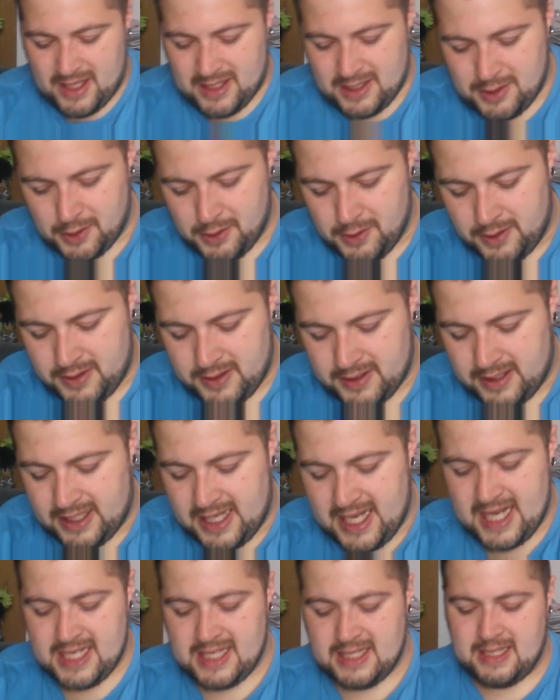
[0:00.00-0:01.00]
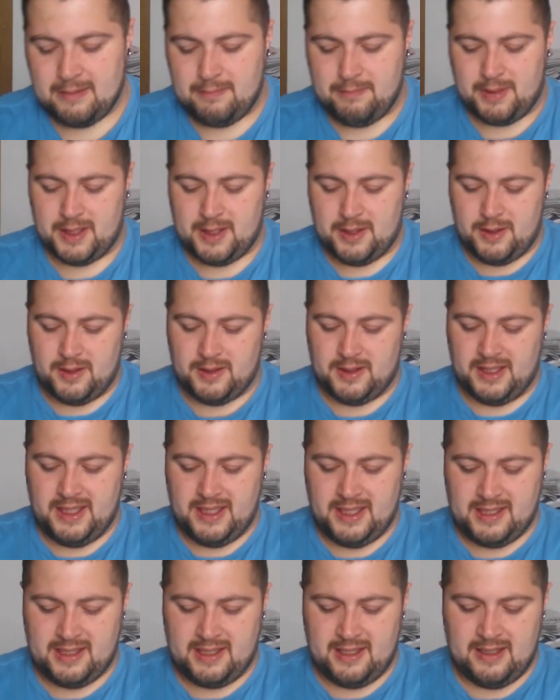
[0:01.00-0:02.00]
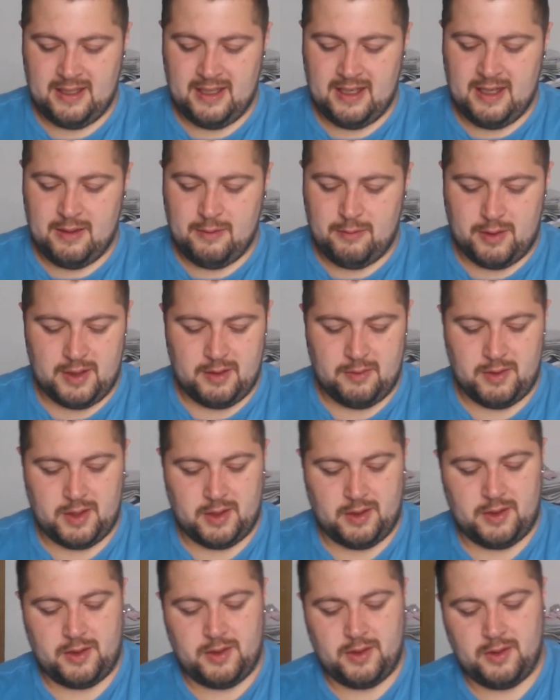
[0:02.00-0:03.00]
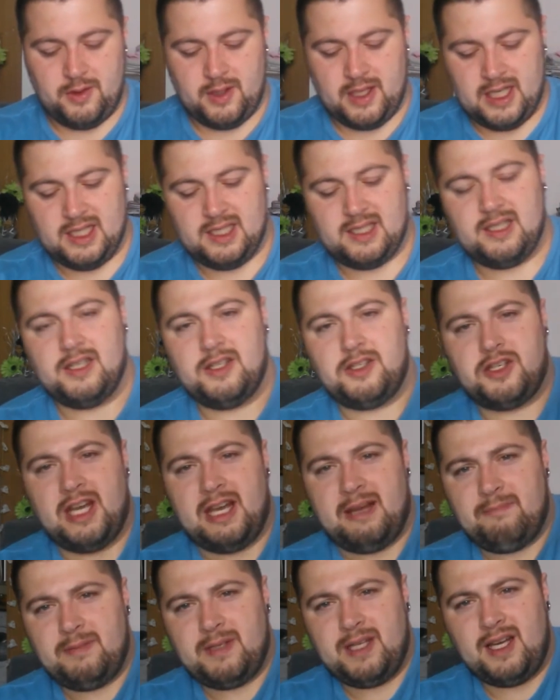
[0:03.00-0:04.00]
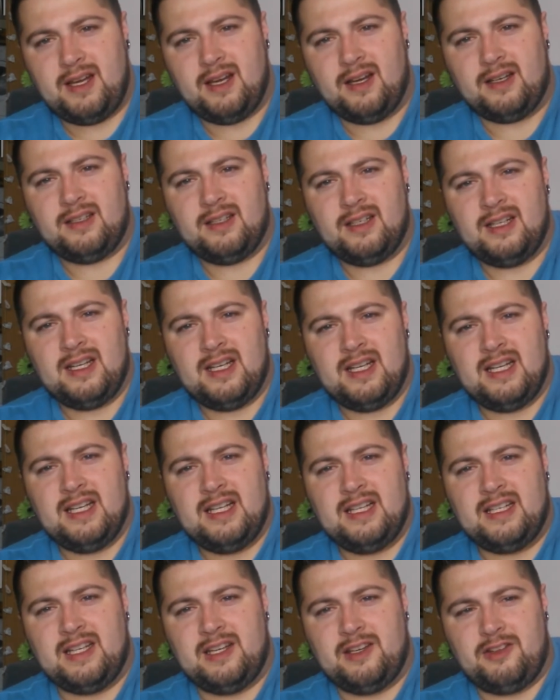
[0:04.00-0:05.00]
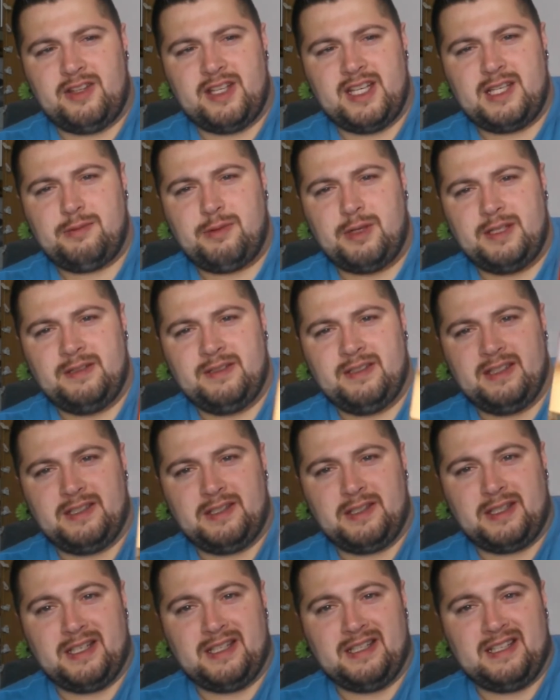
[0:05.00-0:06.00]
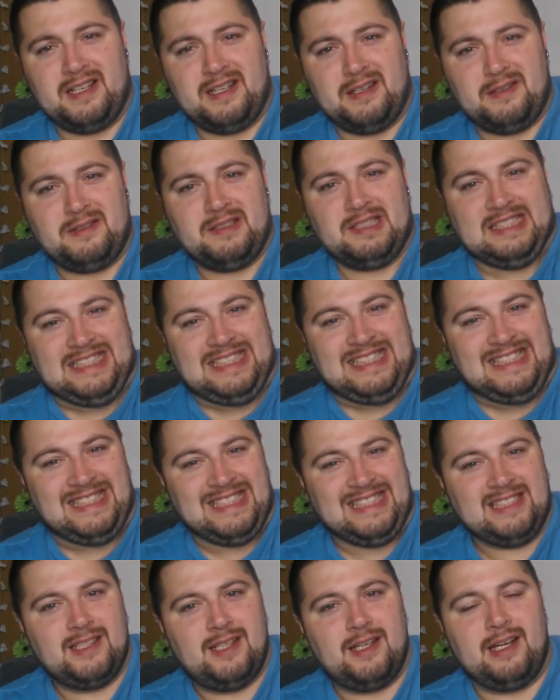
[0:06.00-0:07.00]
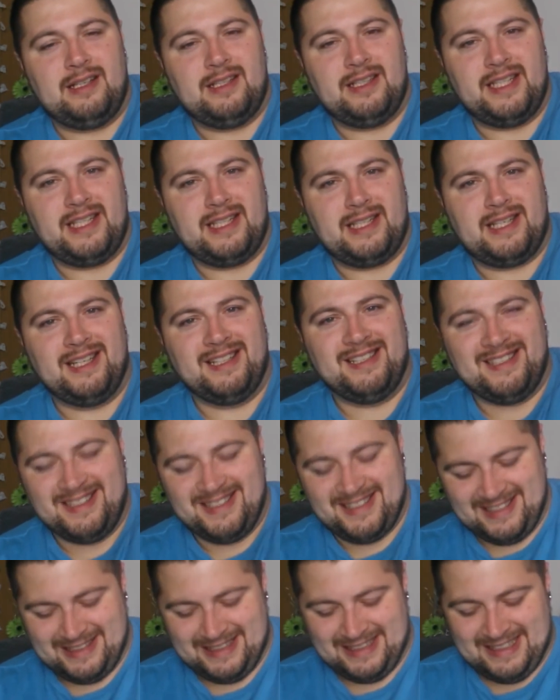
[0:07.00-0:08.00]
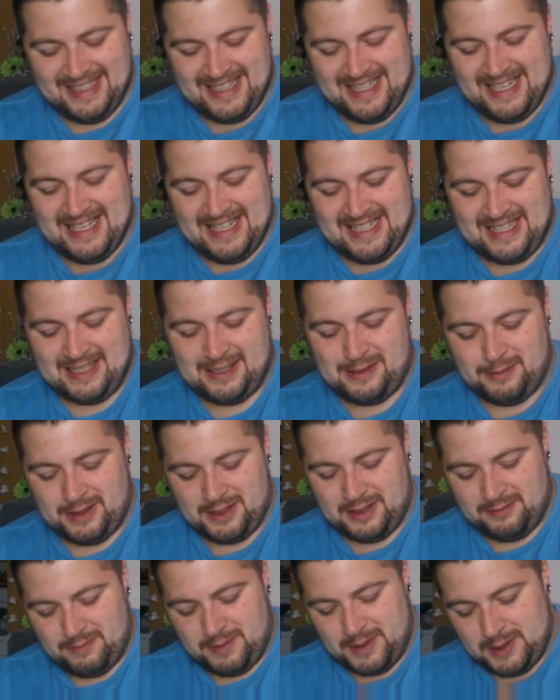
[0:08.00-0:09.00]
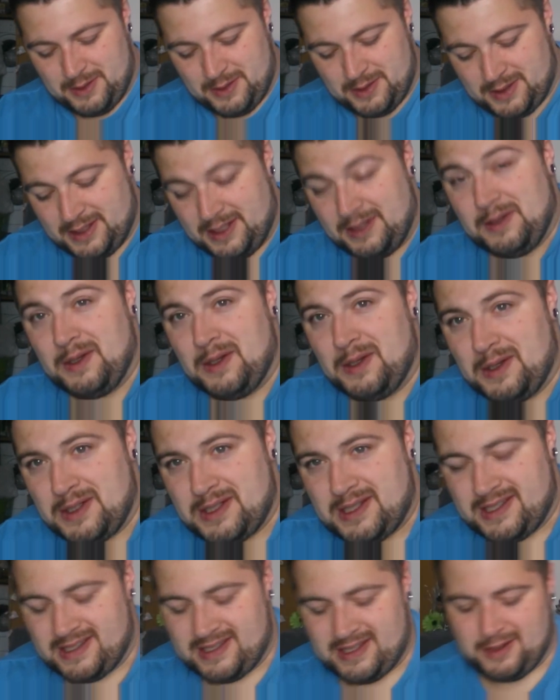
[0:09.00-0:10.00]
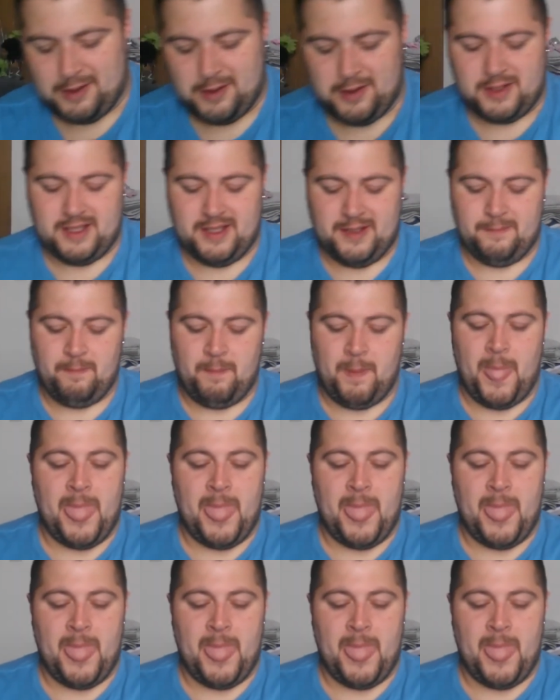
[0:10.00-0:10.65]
So the last but not least one we're on to is Jam Tart. Now this one, as you can tell, I like. This one I've been using a lot since I got it.